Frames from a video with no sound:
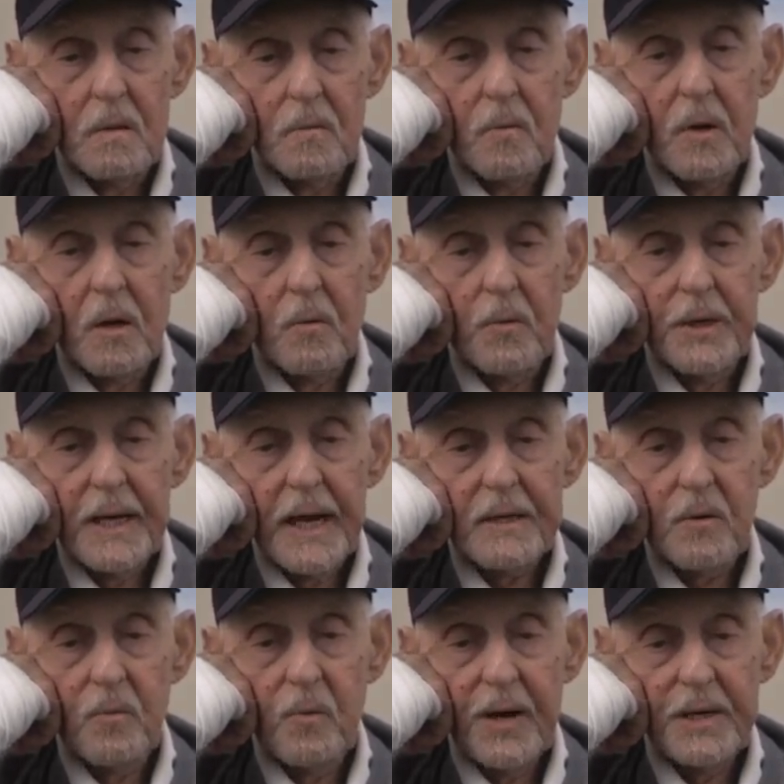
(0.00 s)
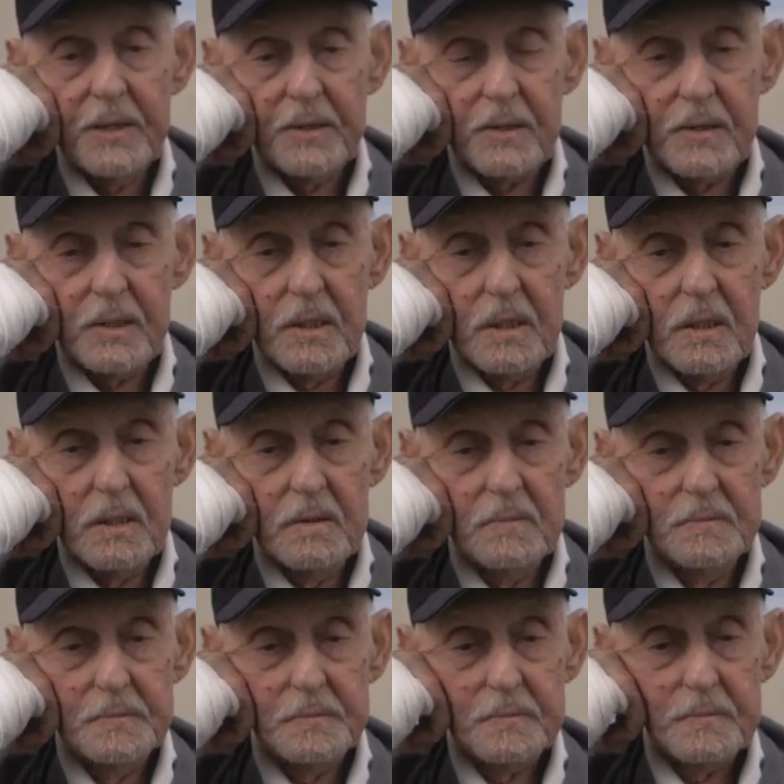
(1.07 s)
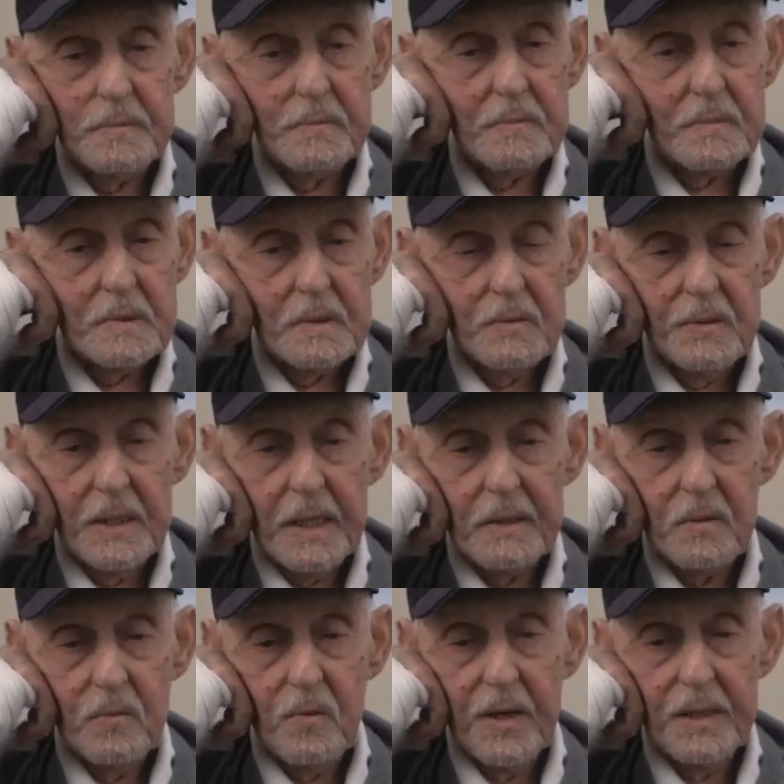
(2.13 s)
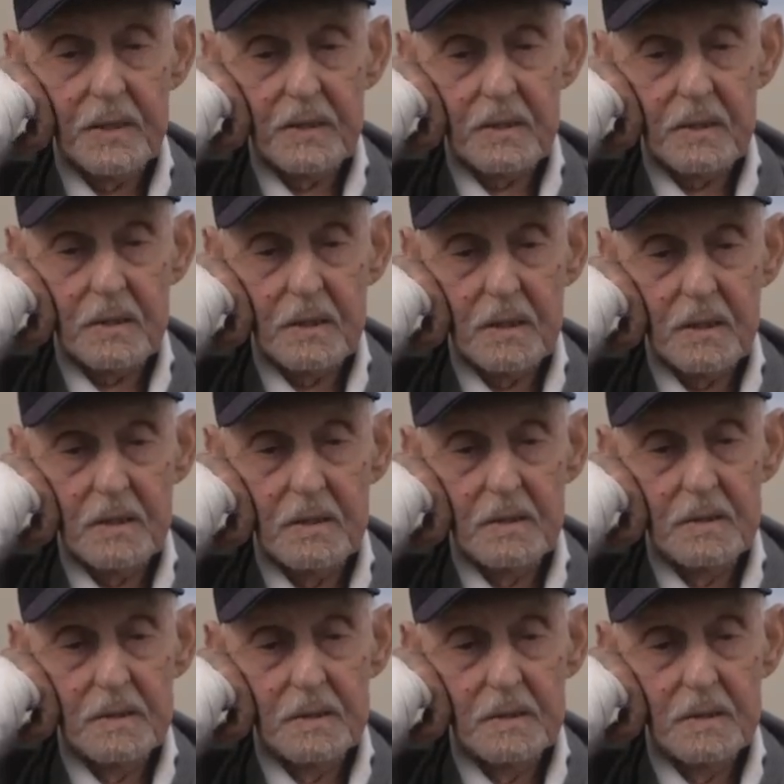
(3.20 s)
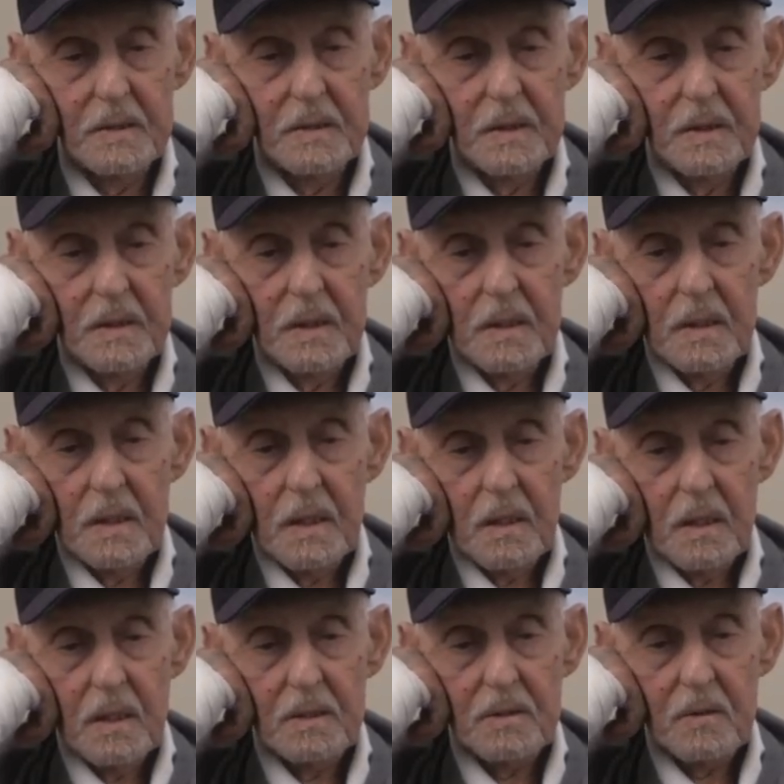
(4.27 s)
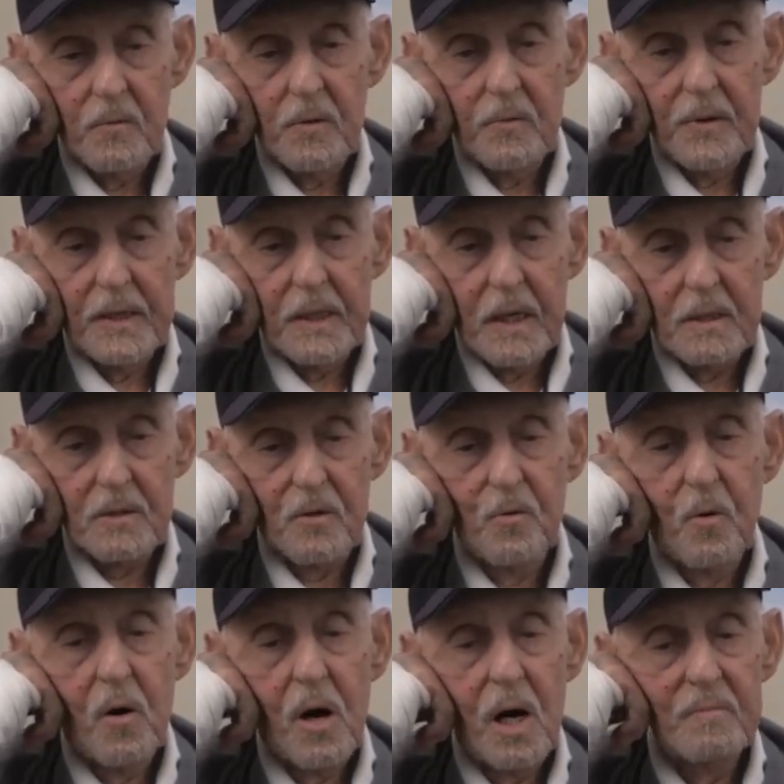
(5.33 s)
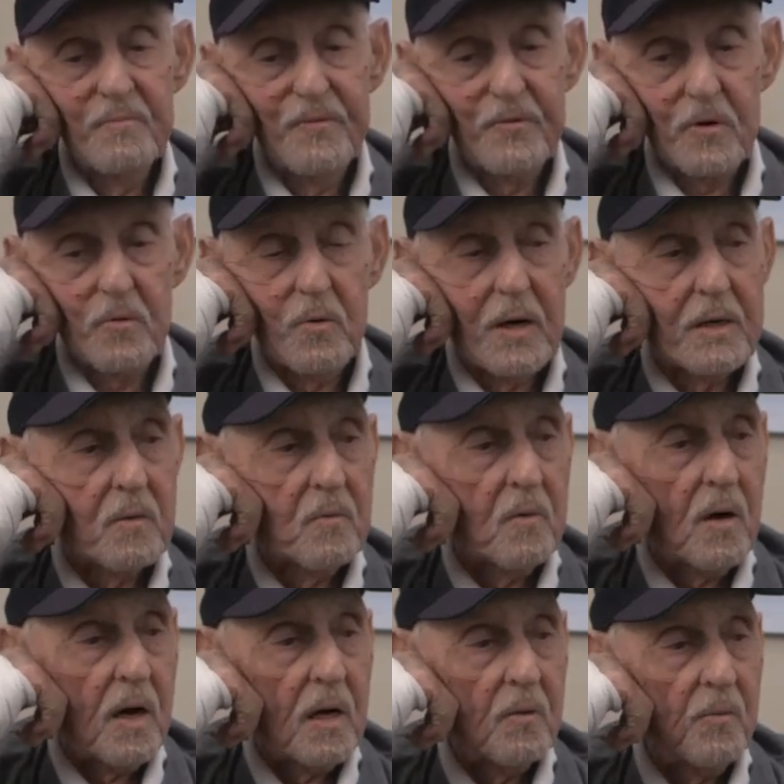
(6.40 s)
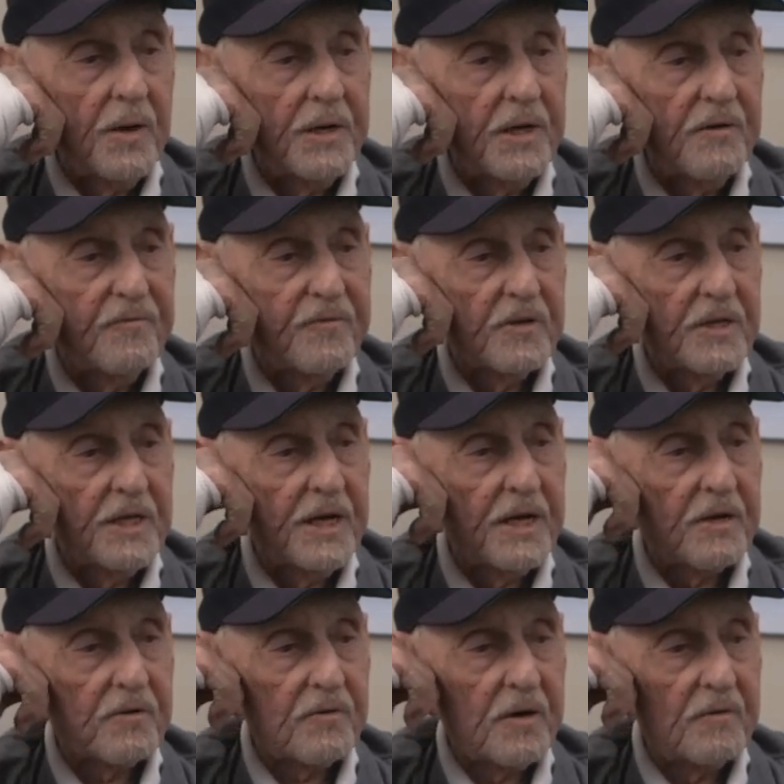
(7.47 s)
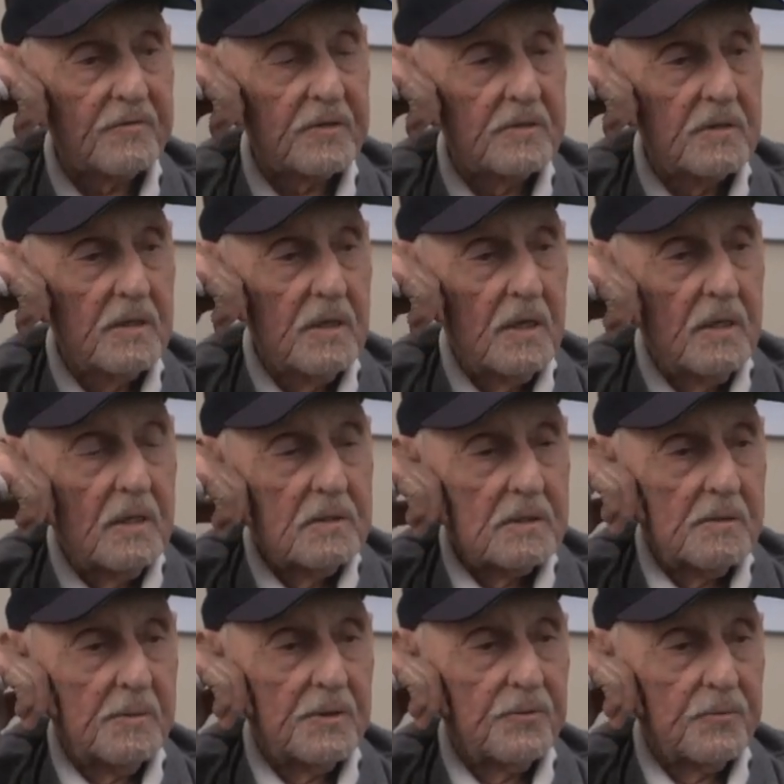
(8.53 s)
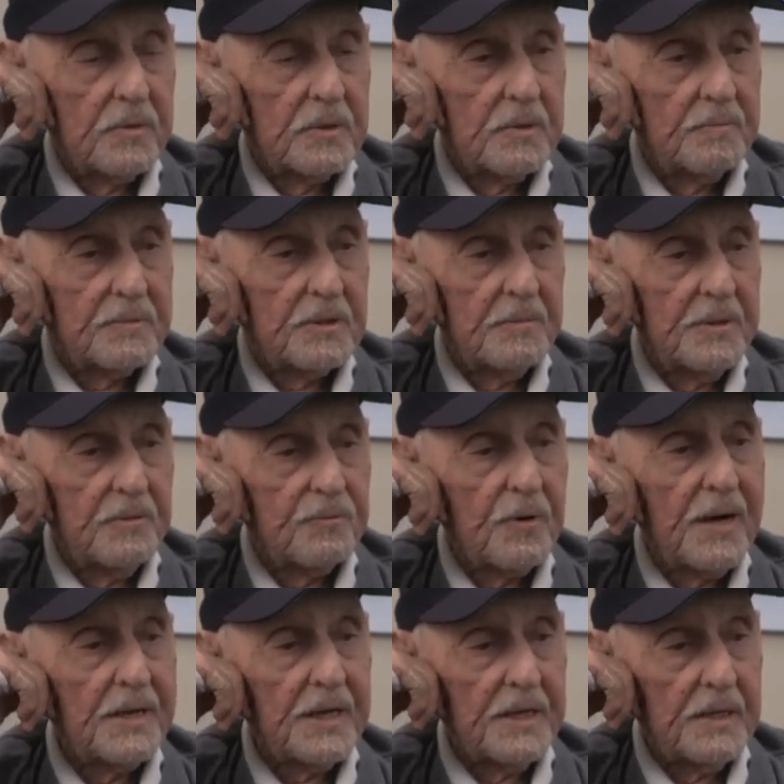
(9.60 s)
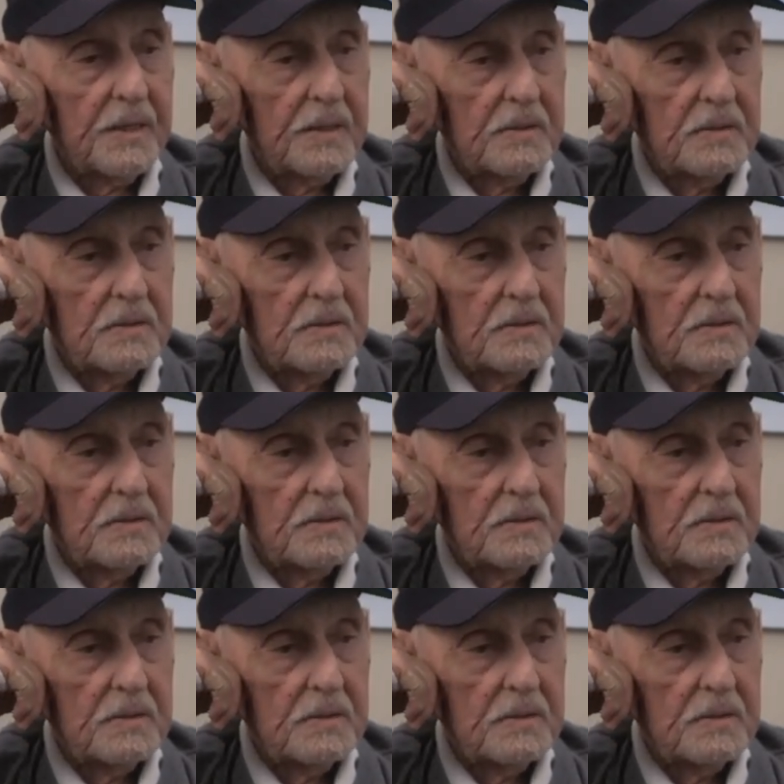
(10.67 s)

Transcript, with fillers: Well, we had to wait. Uh, we had to wait uh, on. We were on Guam for quite a while, waiting for the aircraft to be uh, to be ready.